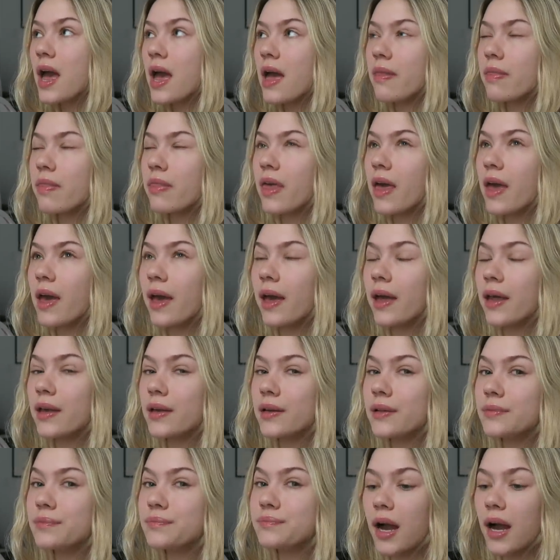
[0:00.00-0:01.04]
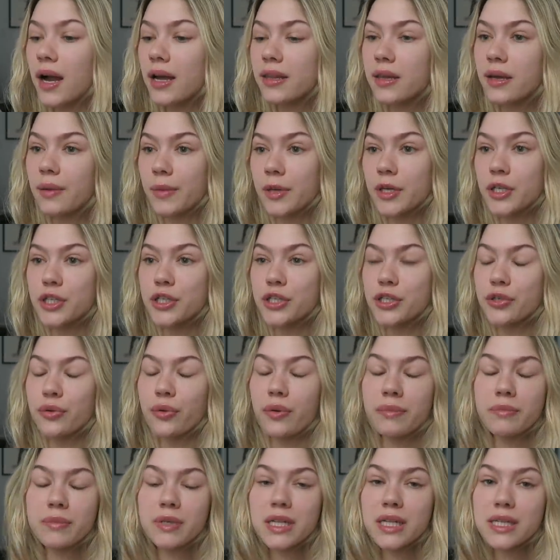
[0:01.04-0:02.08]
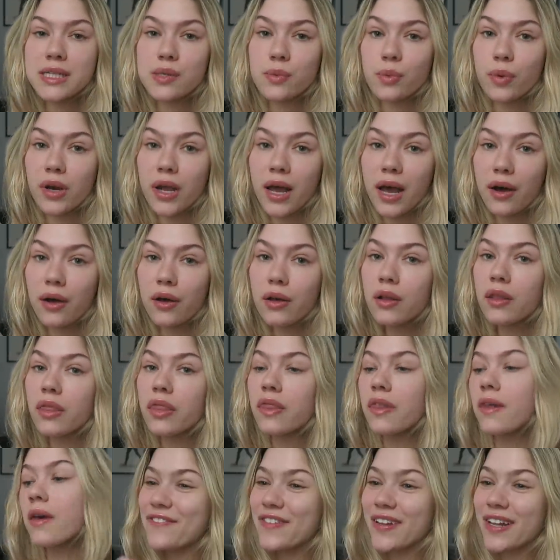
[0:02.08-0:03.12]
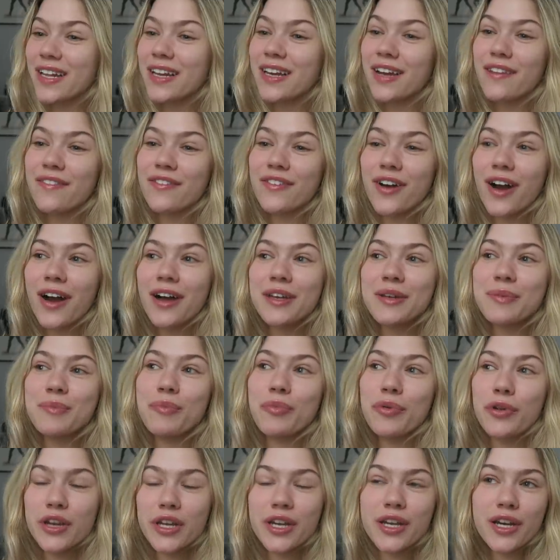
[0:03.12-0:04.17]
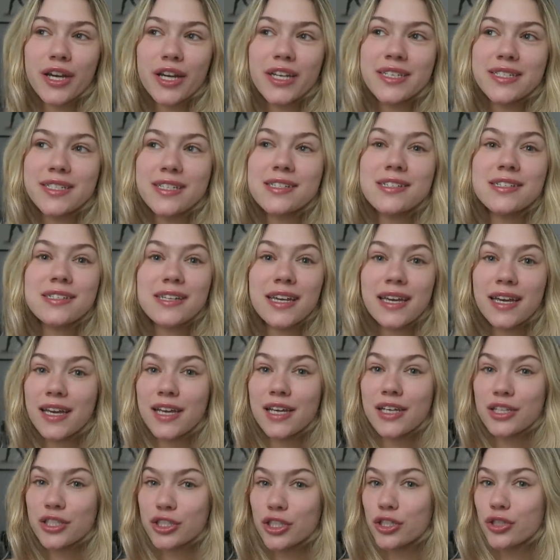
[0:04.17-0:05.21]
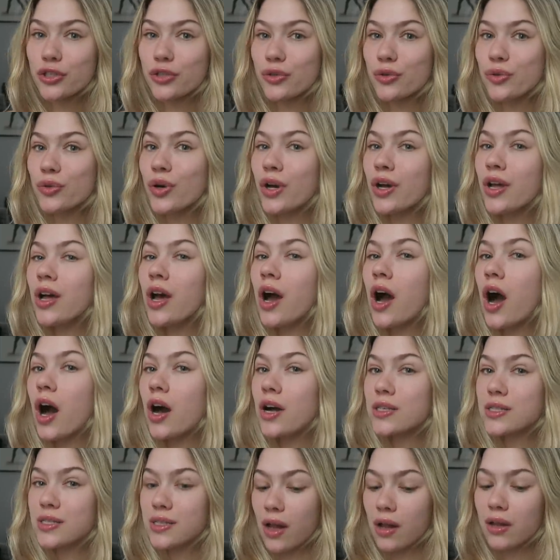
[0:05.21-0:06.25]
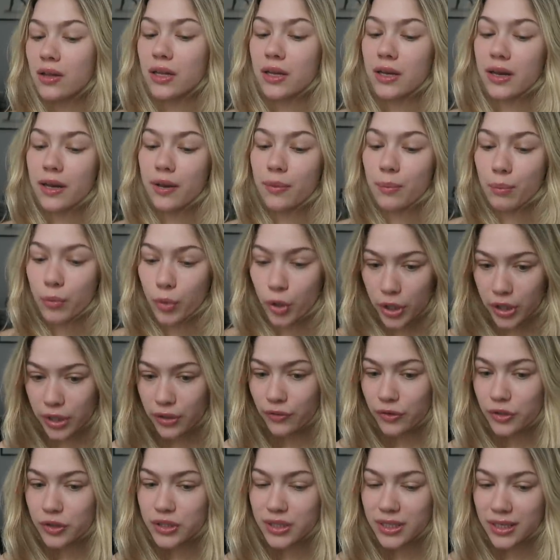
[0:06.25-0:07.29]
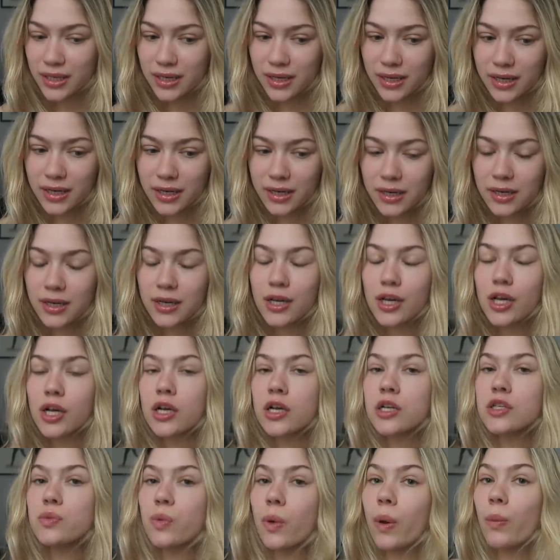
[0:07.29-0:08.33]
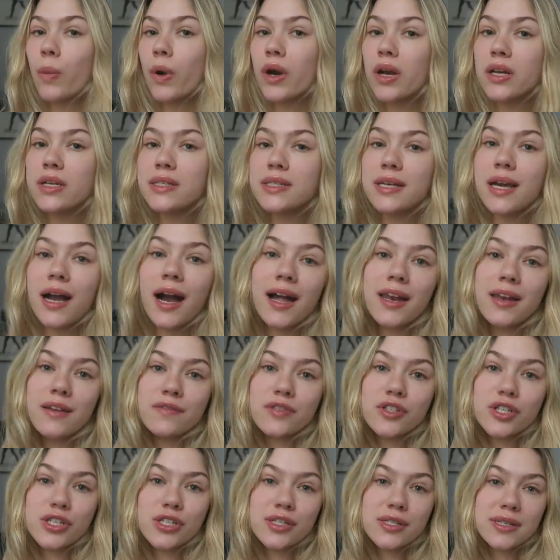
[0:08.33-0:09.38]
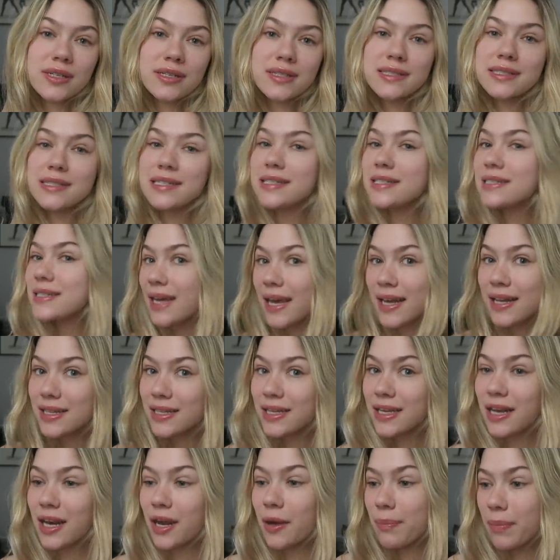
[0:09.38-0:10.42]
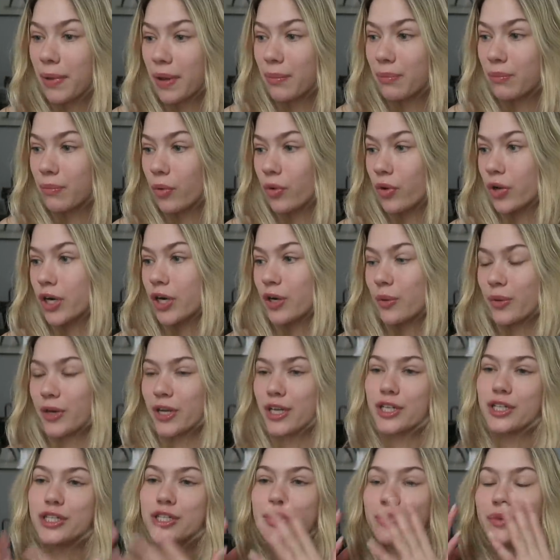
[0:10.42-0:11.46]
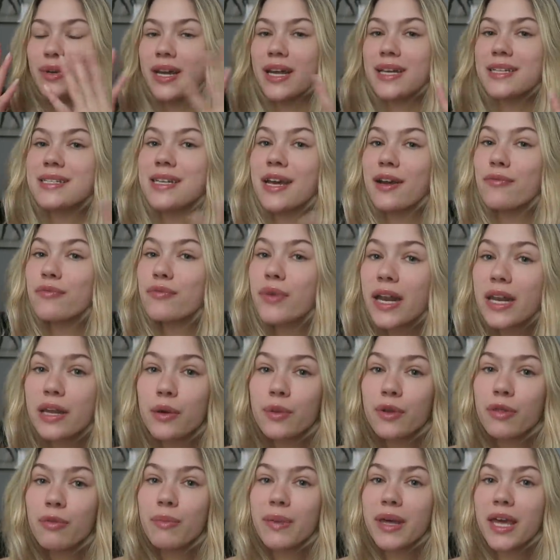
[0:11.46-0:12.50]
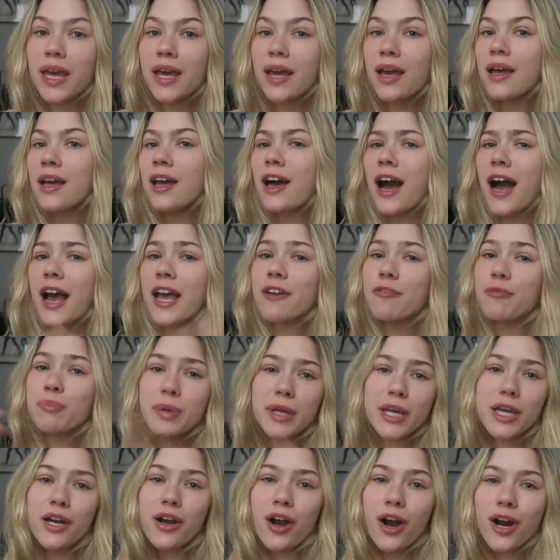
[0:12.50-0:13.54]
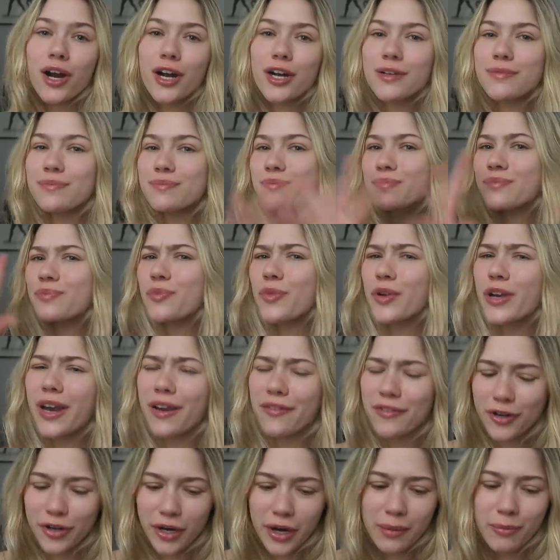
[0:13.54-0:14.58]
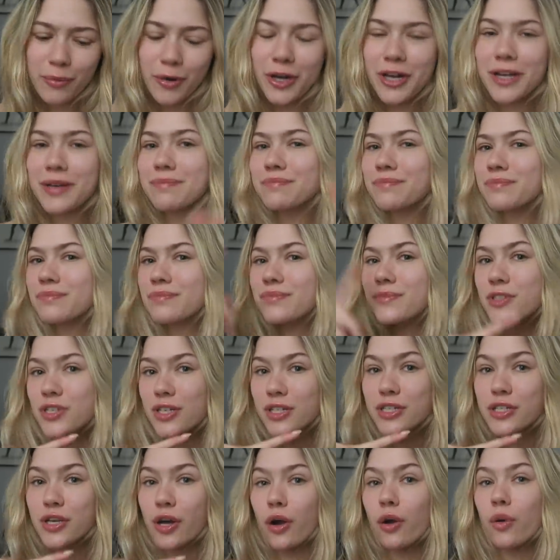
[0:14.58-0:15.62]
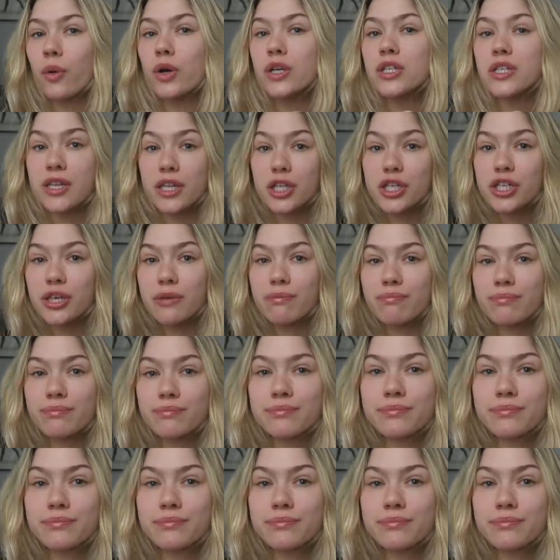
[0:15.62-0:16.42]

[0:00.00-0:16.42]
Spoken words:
And then I think I'm gonna do a Melissa Wood Health. I feel like I've gotten pretty good to sticking to a solid morning routine here. So I wanted to kind of just detail it a bit more. We're gonna do a nice get ready with me. I have PR. We're gonna have a great morning. So let's go to the gym.